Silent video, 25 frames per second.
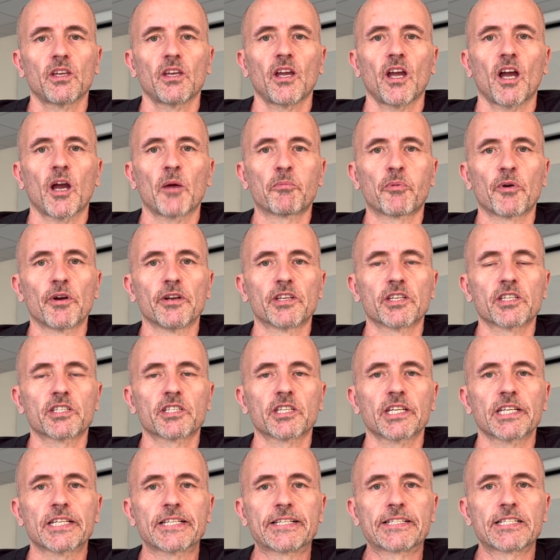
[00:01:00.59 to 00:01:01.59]

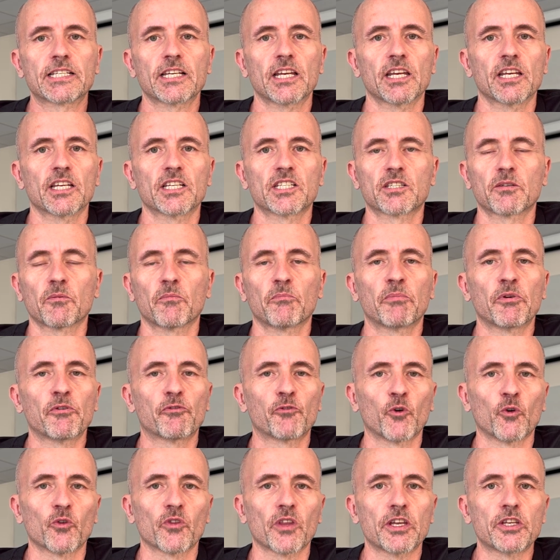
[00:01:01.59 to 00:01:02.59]
apprentices is
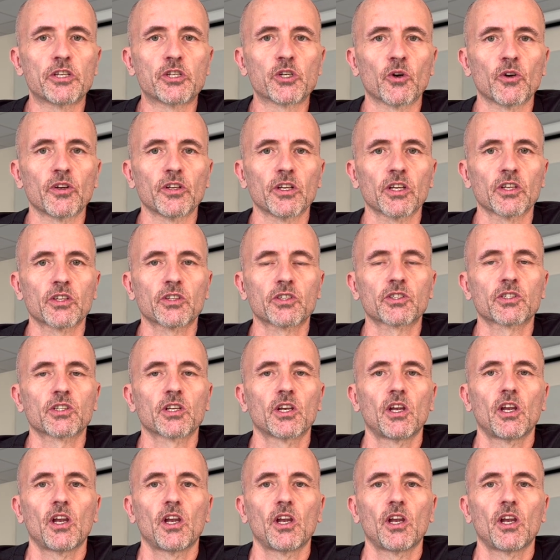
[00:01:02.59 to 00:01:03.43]
before they join us